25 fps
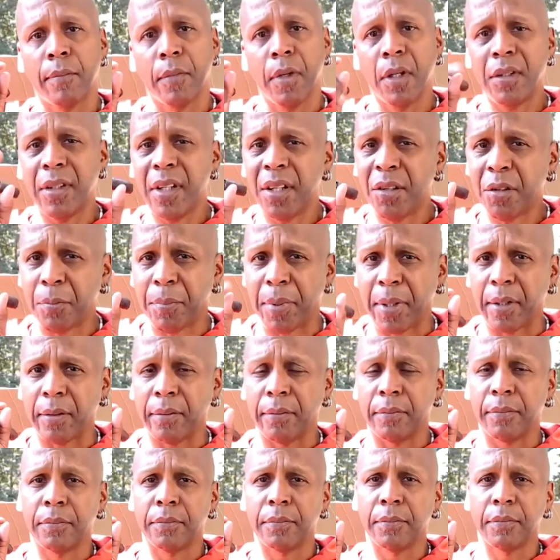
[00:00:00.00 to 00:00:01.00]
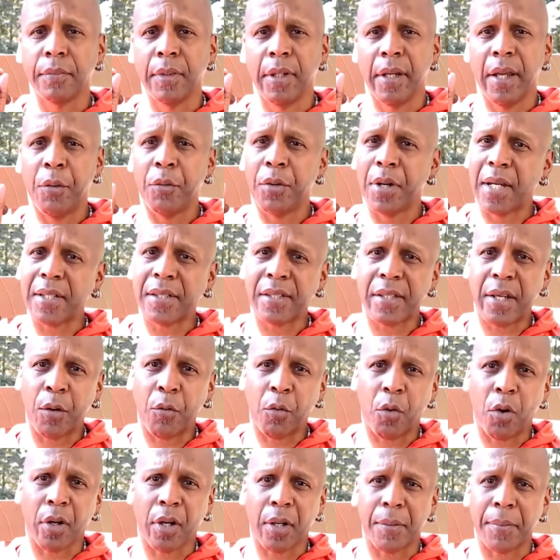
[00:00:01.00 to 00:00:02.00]
a little bit. And when I say
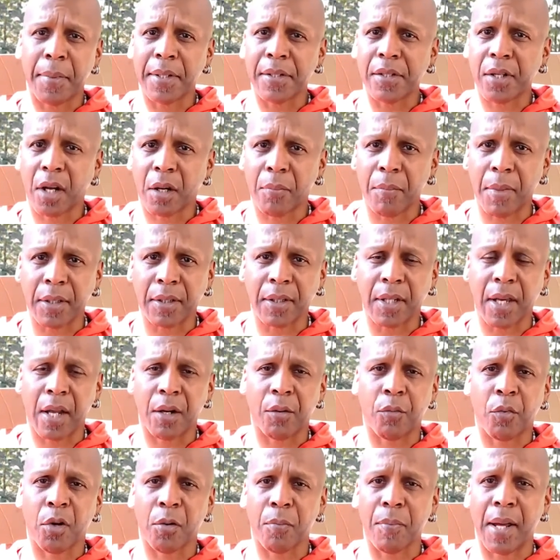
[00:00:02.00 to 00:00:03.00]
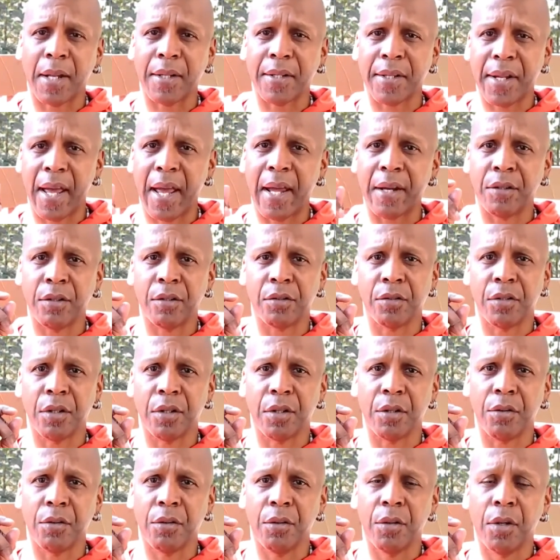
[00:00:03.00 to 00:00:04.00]
work, I'm not talking about the kind of work my dad used to
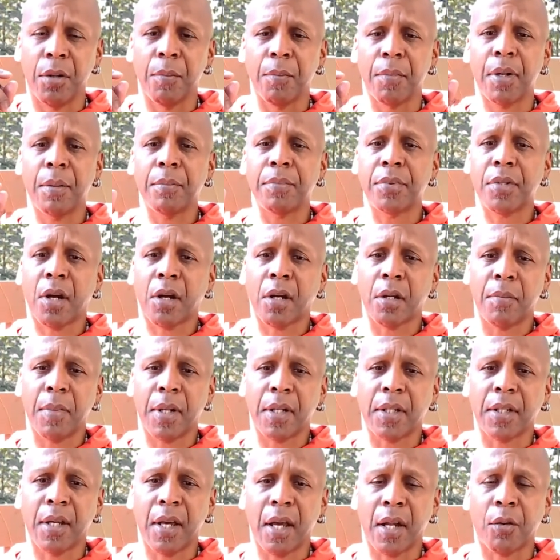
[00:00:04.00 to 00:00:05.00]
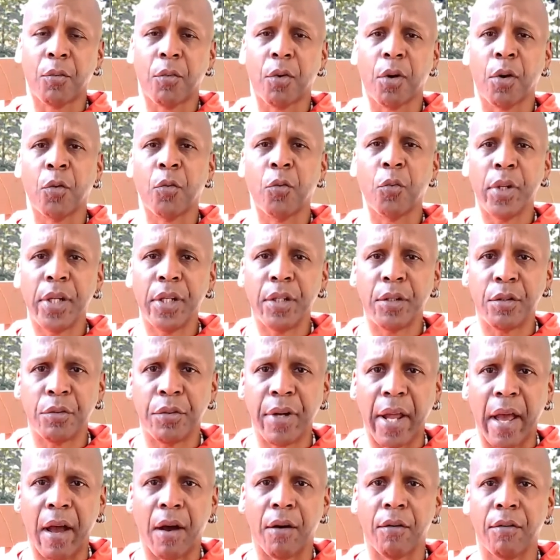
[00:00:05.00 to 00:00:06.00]
do, but I'm talking about the kind of work we do
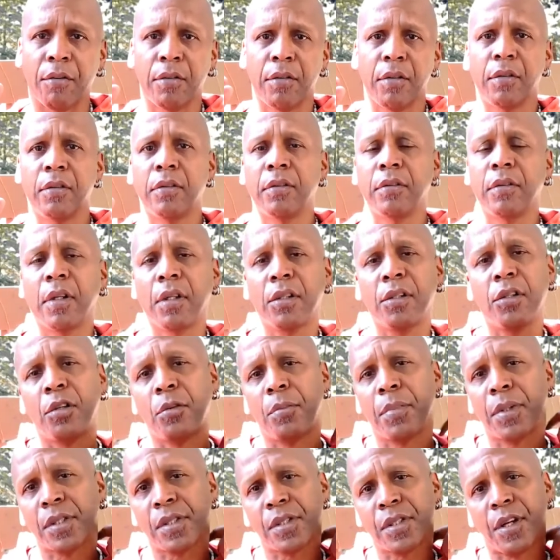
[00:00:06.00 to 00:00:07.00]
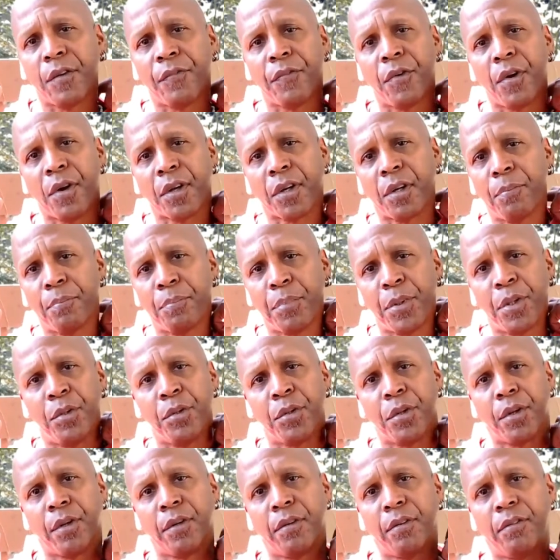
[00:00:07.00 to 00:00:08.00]
now. A little bit of stuff on a
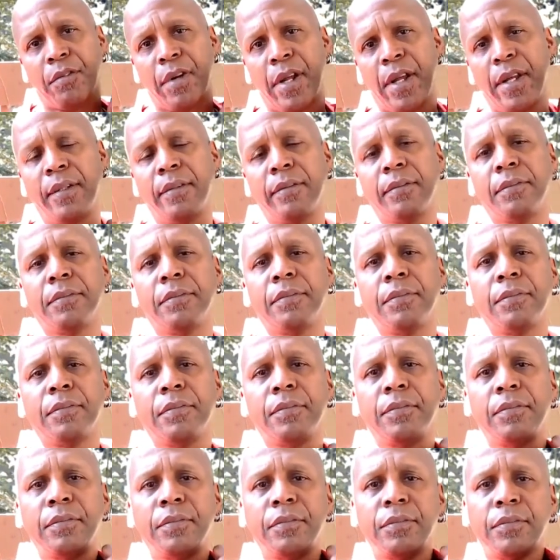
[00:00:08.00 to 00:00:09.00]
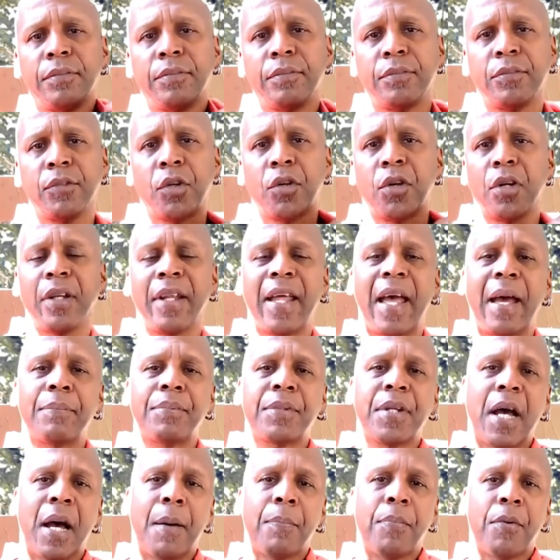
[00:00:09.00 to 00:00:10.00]
computer, right? On a
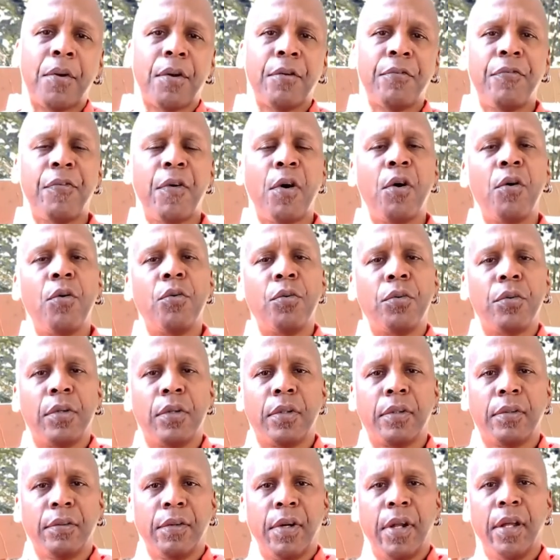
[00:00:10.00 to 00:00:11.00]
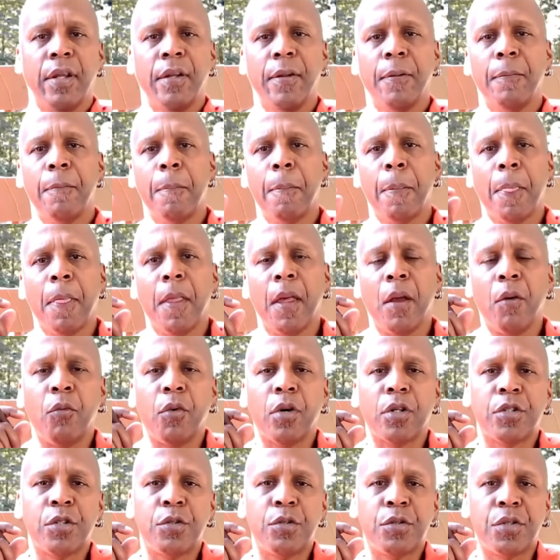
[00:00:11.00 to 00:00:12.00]
laptop, on a phone, right? And
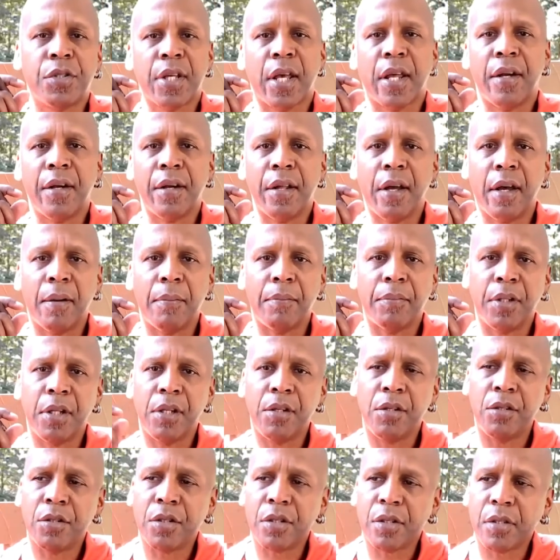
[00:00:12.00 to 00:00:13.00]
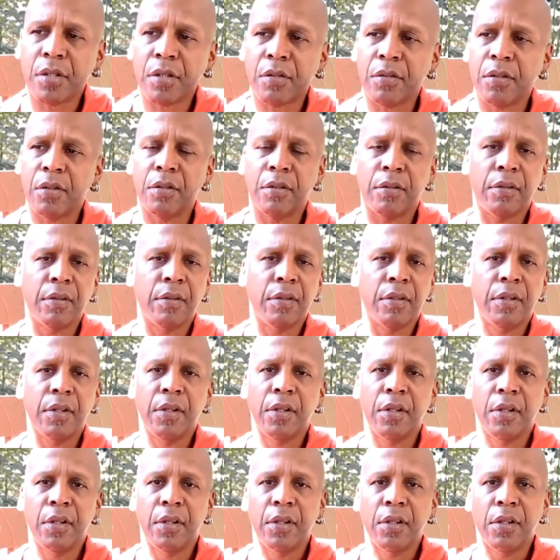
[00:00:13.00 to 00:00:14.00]
once you set it up, then you just
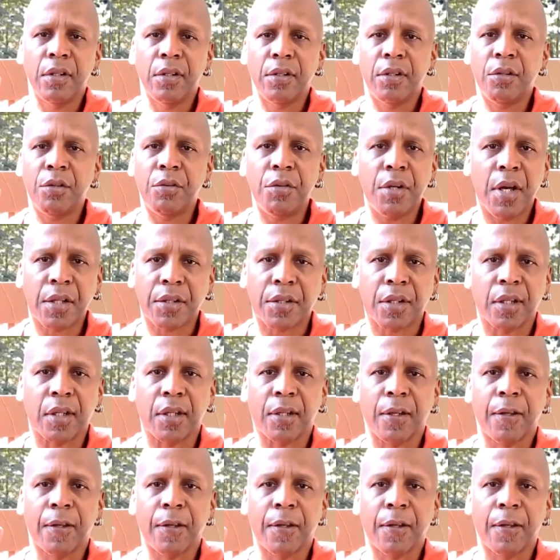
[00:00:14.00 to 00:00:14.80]
do nothing.